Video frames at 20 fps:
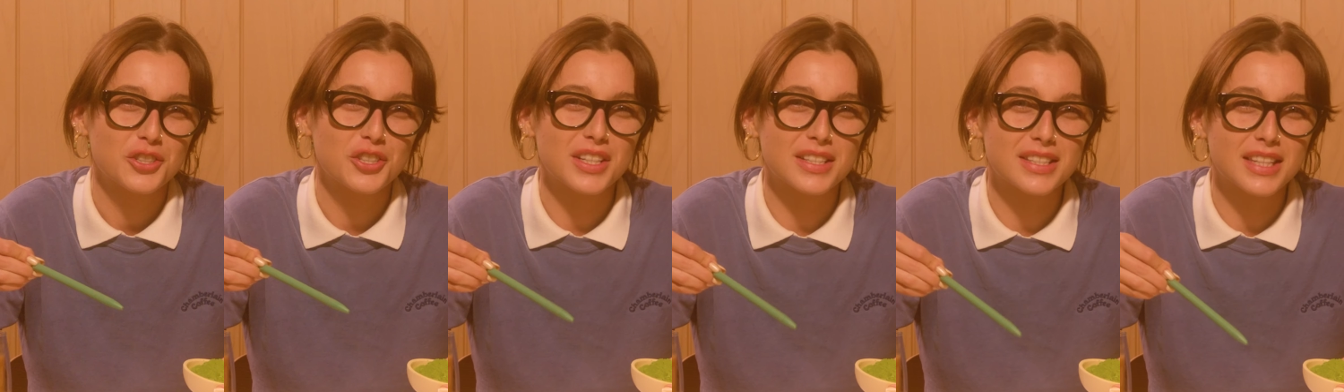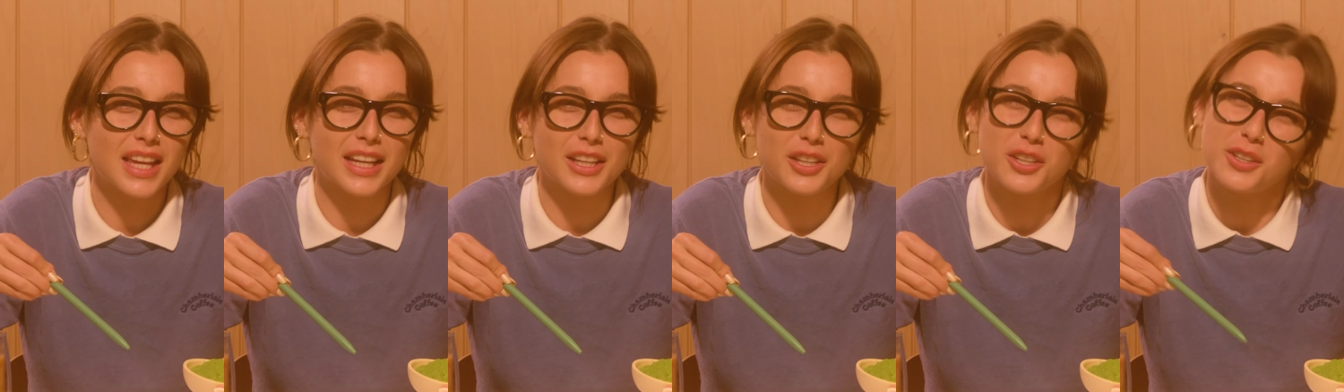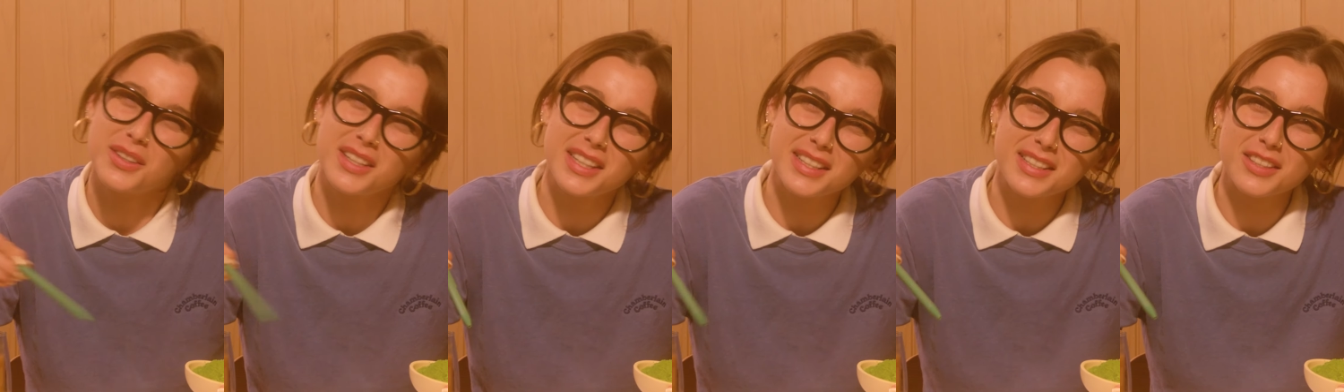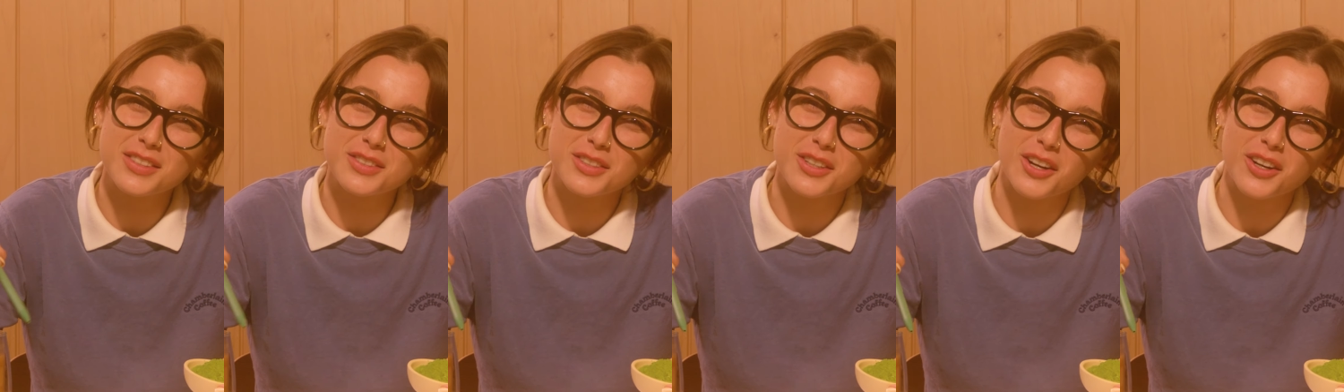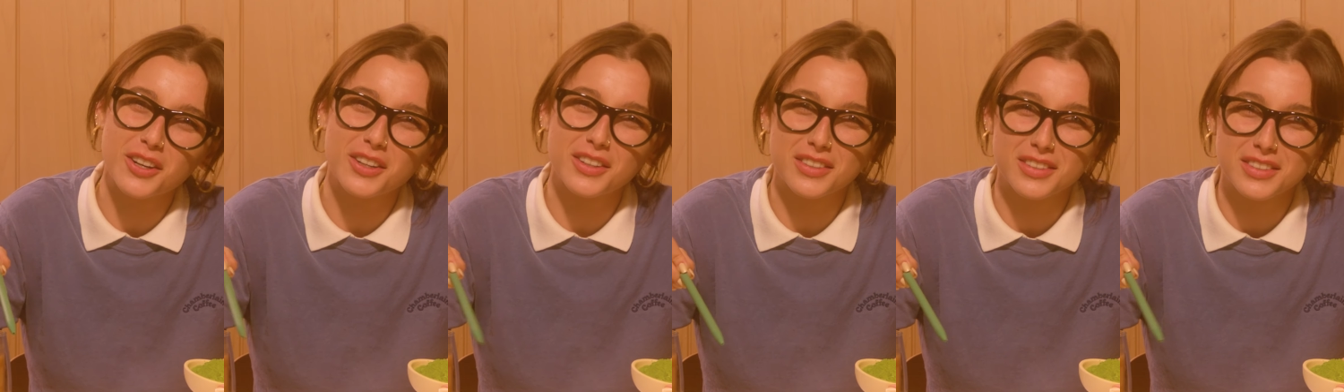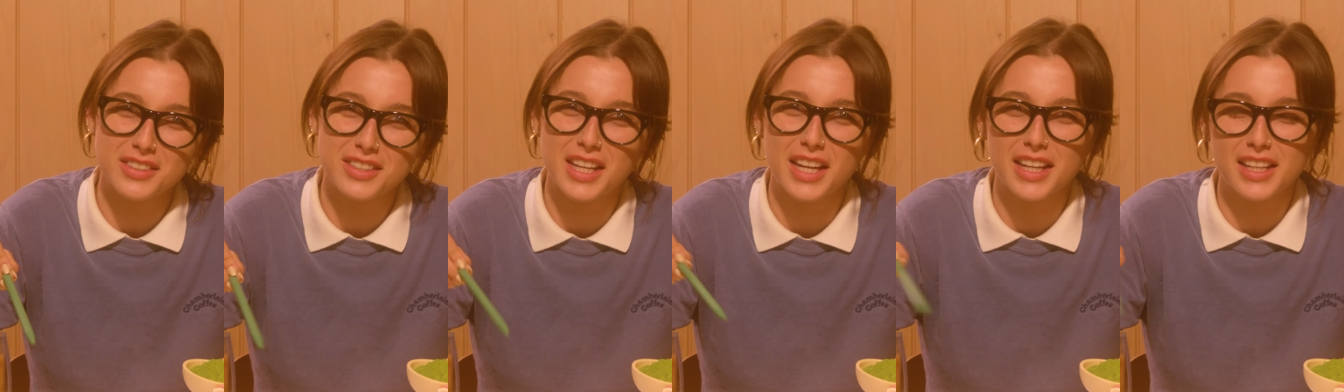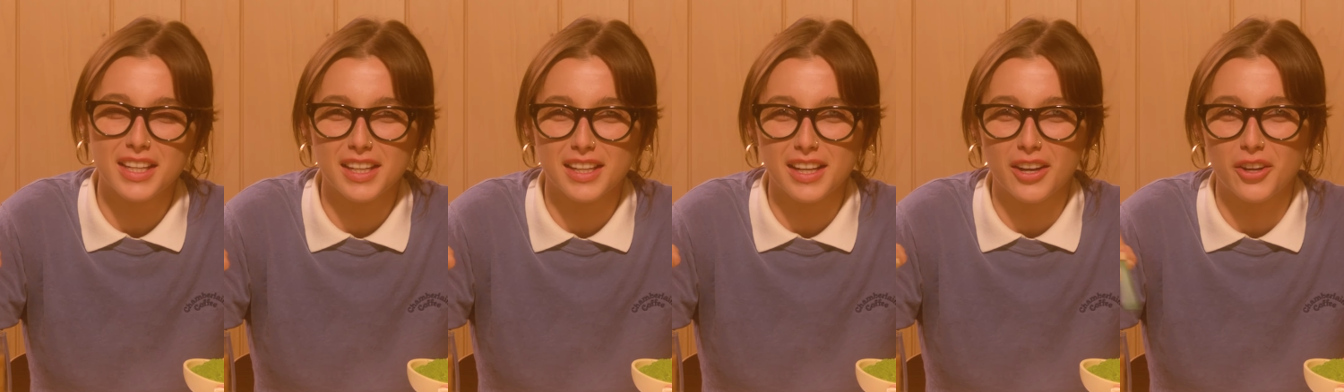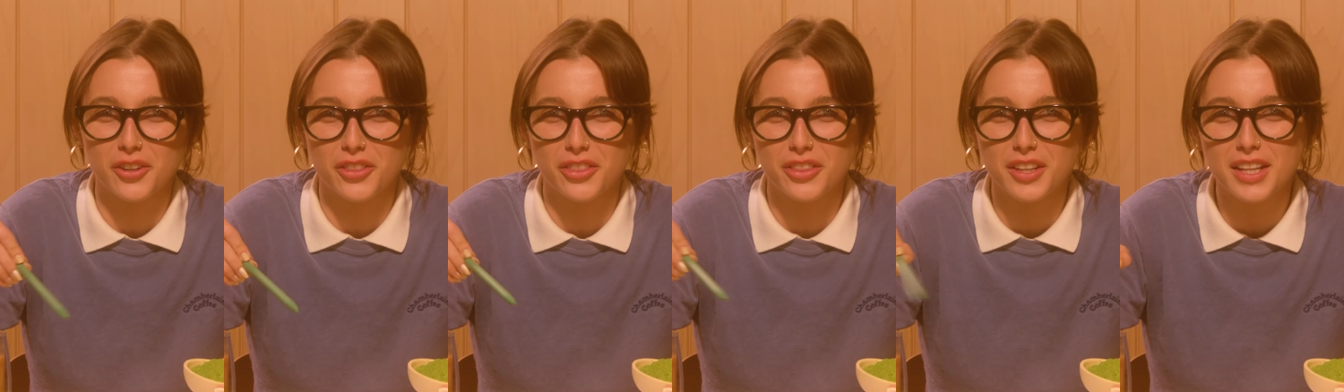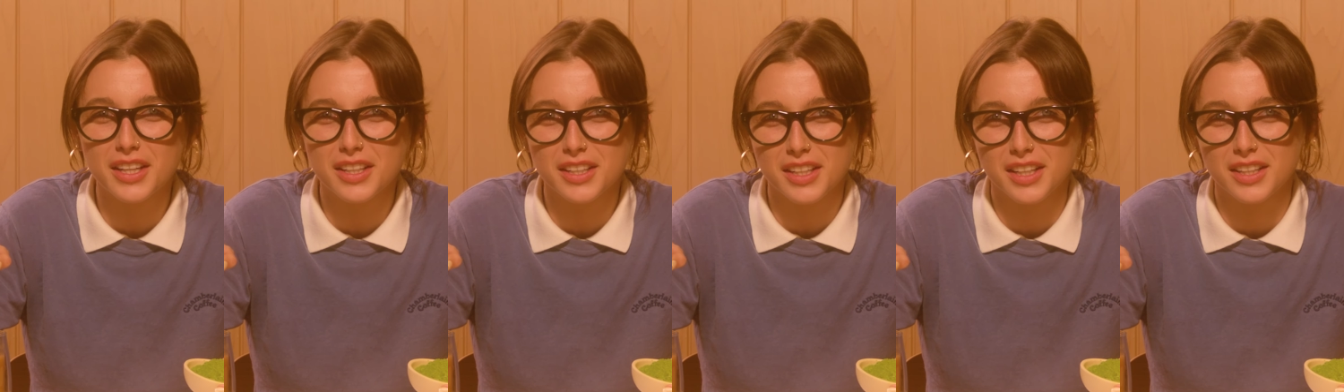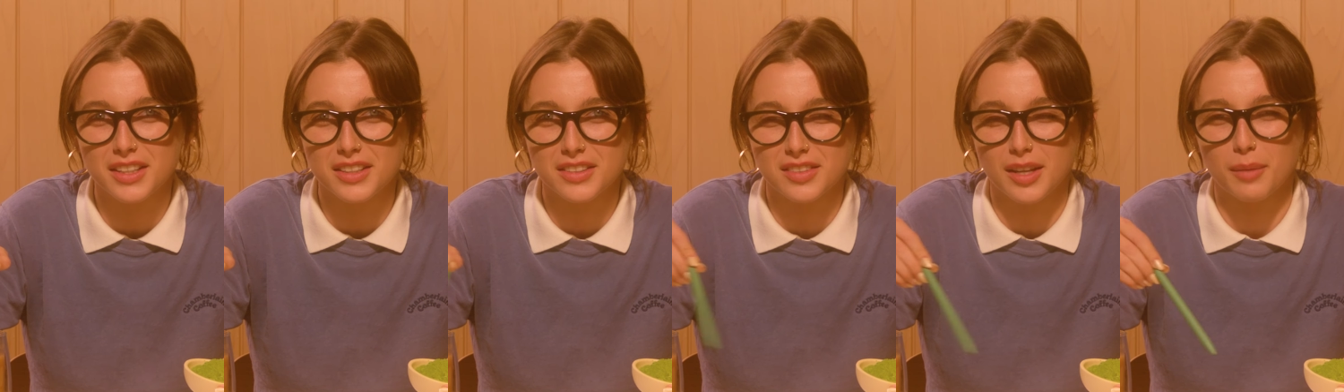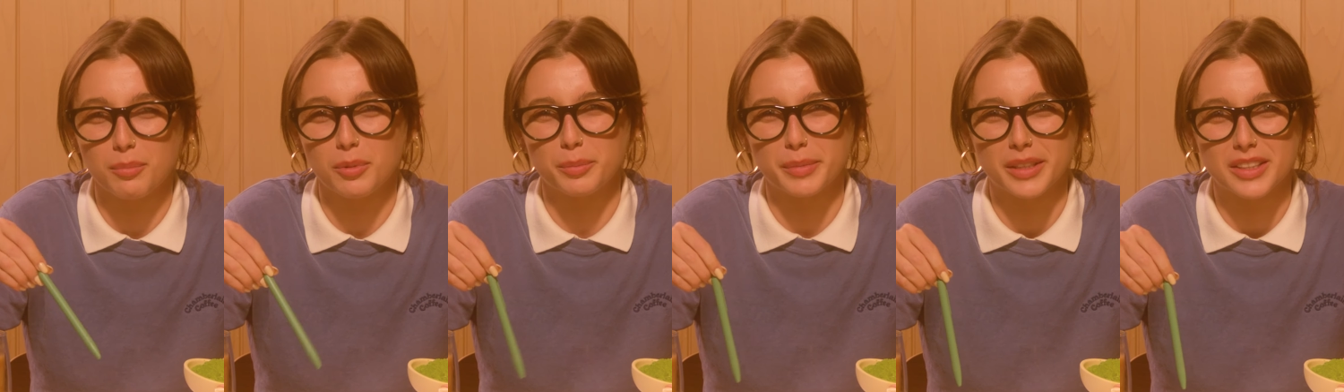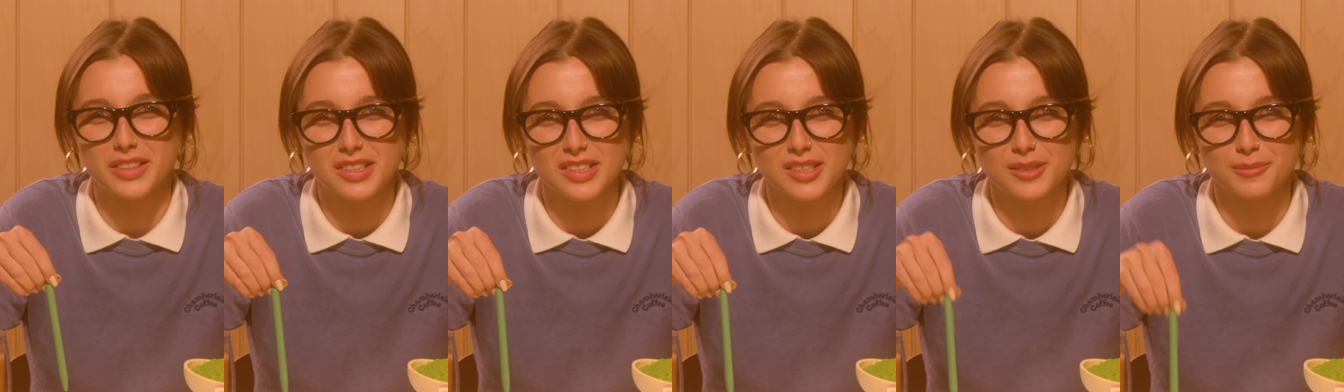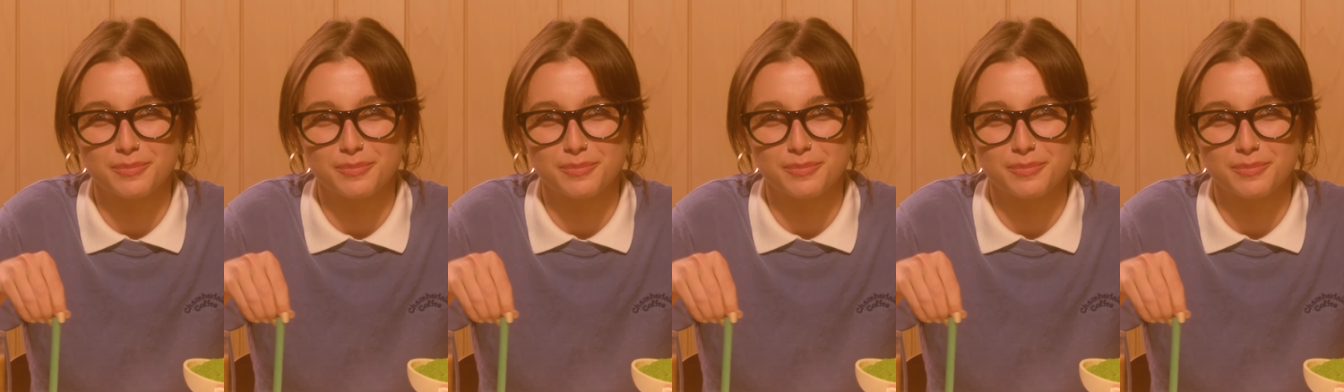She's like, you need to start taking L-theanine supplements